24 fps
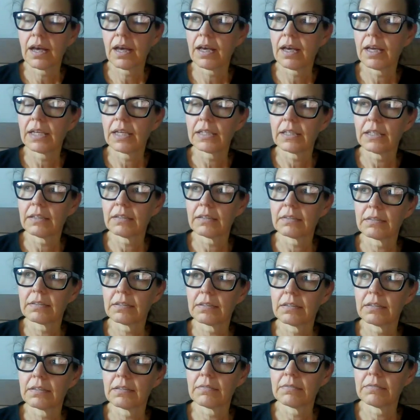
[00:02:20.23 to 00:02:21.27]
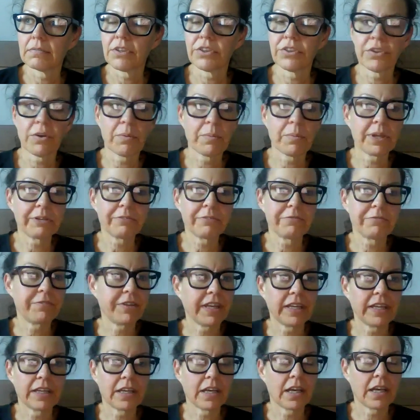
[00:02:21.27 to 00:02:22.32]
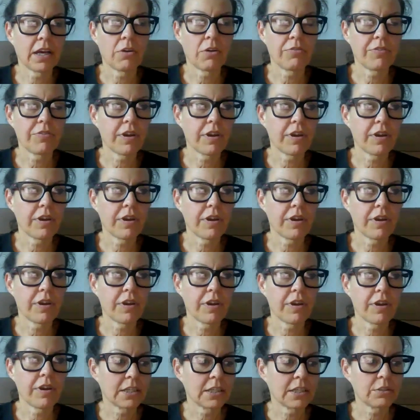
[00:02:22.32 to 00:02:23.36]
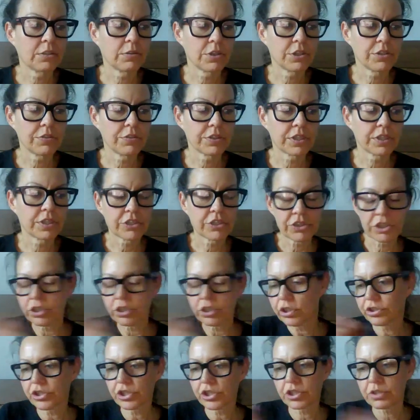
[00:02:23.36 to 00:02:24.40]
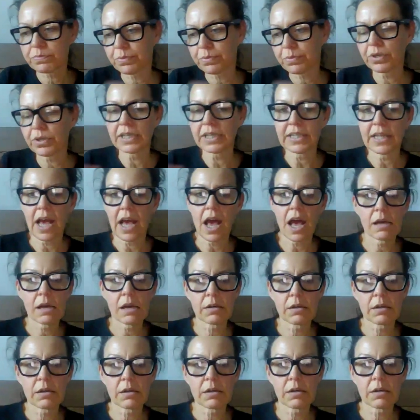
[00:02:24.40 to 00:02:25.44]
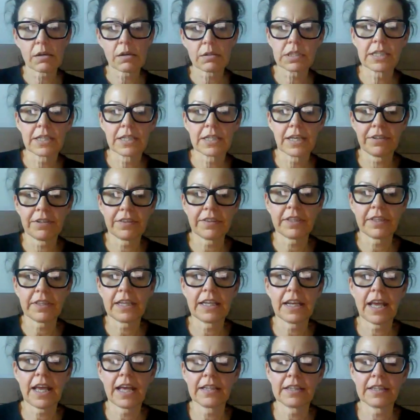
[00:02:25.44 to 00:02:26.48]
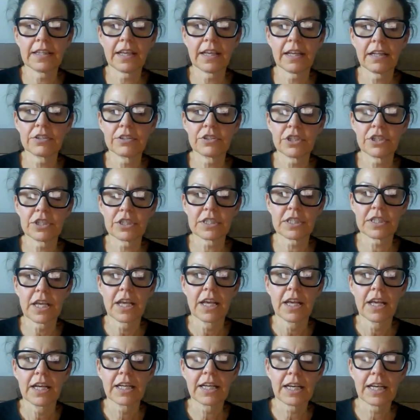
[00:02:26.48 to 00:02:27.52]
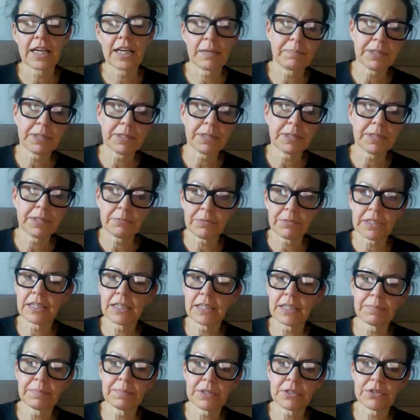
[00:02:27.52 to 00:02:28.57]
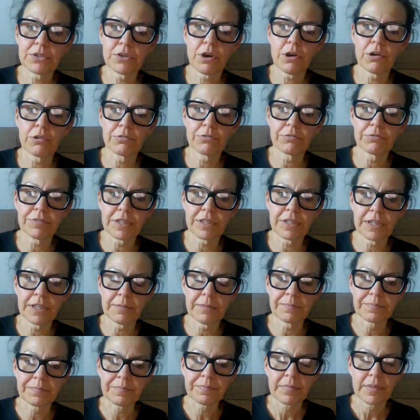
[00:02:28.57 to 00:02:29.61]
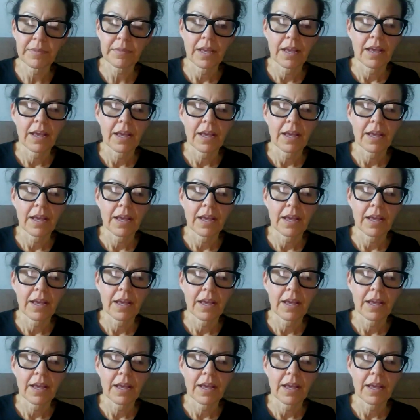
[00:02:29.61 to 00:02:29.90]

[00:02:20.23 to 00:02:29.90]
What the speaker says: and finger, very basic touches, and just pull it out, everything, and they'll just clip it with the clippers over.